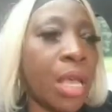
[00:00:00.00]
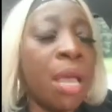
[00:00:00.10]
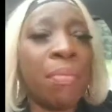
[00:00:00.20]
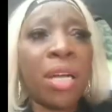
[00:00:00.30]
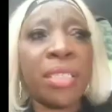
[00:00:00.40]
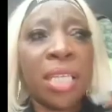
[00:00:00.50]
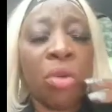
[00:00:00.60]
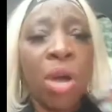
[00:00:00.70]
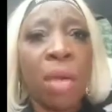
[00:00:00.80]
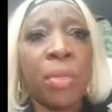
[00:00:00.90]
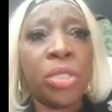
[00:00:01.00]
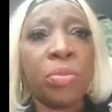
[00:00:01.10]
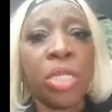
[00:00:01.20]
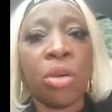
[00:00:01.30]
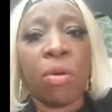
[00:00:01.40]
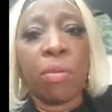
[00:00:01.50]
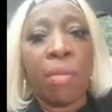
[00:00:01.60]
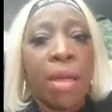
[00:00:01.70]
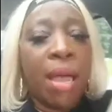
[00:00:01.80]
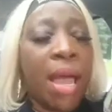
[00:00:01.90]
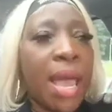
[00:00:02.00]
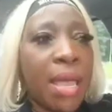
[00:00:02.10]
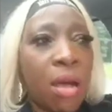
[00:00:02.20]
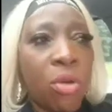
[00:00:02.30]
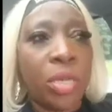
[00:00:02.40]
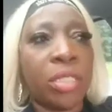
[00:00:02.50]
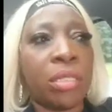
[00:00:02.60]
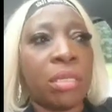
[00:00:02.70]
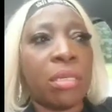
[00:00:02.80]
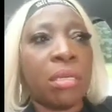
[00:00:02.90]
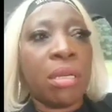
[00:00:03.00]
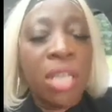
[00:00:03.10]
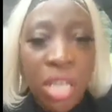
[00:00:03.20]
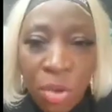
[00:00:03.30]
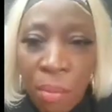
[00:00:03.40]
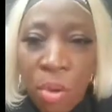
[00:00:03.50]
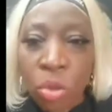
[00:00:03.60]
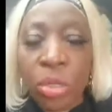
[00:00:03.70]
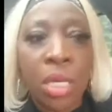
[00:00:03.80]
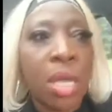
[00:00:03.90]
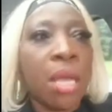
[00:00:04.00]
because it what happened to me now, I always hear about